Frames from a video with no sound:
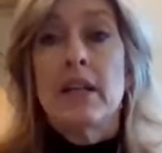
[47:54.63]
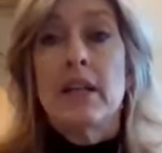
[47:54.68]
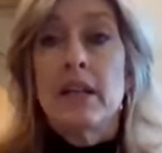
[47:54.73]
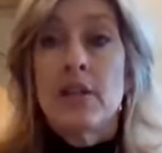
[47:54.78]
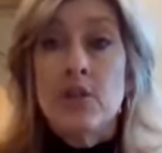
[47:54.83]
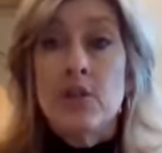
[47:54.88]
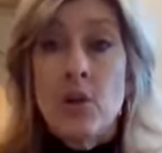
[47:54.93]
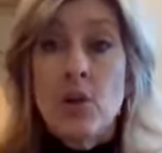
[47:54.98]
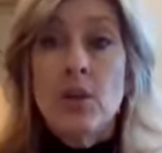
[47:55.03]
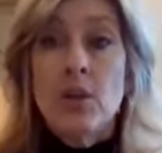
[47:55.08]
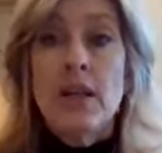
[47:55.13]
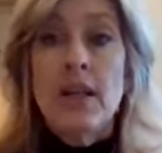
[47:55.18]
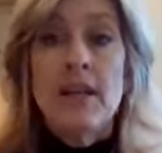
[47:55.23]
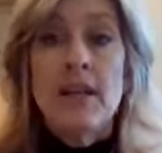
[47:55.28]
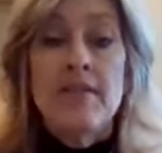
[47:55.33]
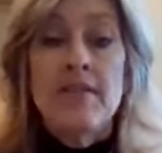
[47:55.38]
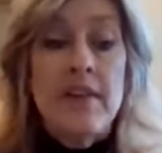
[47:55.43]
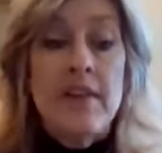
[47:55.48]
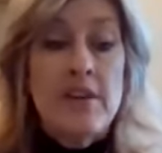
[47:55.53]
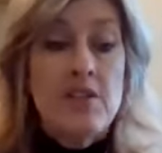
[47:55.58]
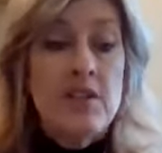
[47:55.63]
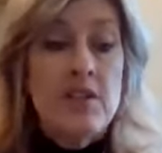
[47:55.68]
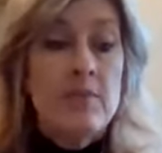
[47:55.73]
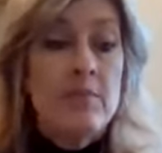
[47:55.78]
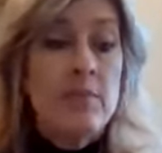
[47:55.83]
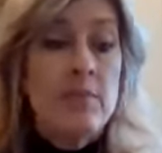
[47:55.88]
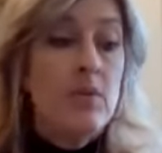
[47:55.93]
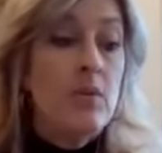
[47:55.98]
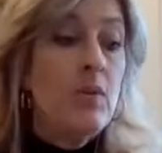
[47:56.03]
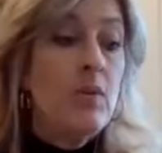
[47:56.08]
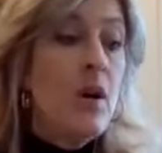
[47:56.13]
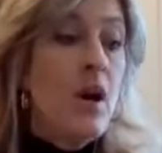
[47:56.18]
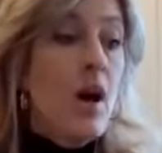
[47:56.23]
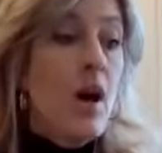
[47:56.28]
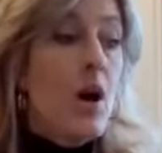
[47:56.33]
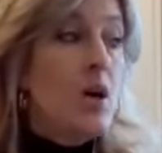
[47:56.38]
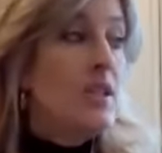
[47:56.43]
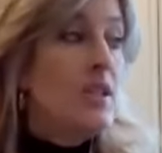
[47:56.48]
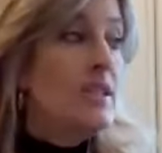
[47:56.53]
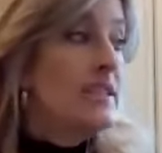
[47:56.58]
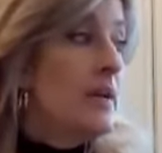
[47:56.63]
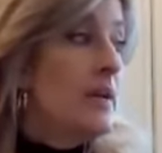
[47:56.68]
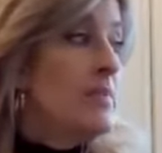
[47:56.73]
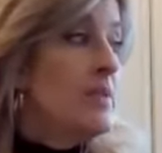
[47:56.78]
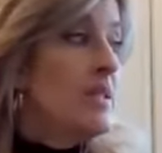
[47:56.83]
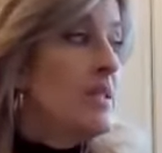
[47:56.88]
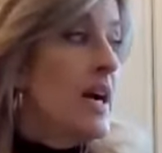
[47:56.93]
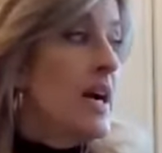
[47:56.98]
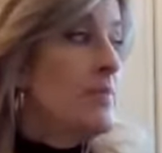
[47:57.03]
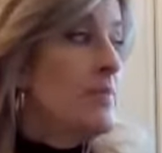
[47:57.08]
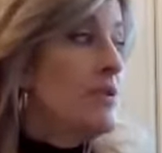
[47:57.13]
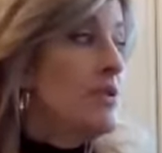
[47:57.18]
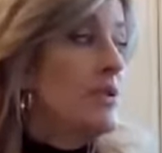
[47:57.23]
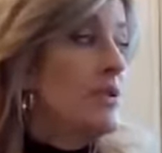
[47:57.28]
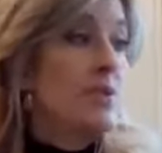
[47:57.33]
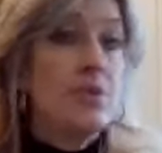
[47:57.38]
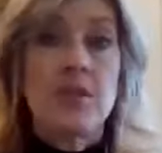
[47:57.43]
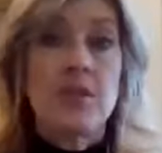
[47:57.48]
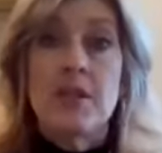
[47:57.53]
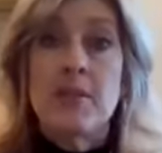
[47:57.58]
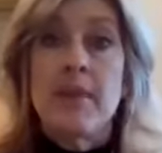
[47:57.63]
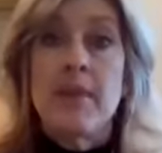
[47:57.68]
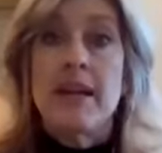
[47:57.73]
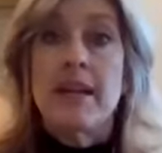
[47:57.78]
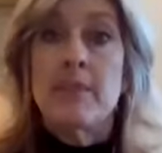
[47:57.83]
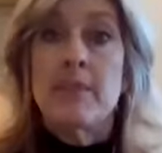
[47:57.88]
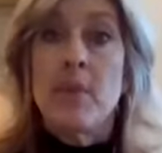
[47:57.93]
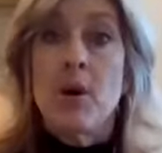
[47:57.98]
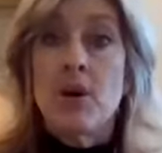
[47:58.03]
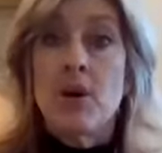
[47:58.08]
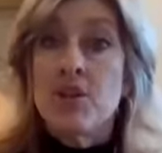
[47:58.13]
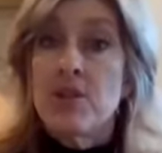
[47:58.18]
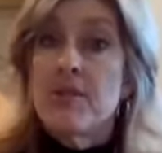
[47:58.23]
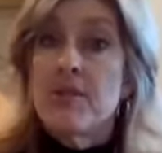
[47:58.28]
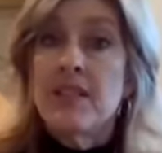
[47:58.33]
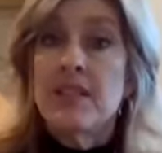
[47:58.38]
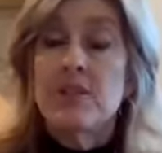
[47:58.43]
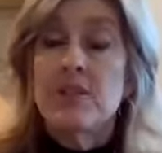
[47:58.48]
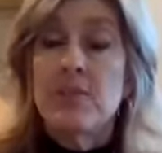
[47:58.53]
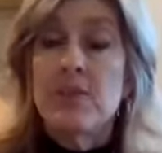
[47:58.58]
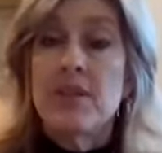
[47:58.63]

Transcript: Canola and vegetable are sometimes used to make margarines.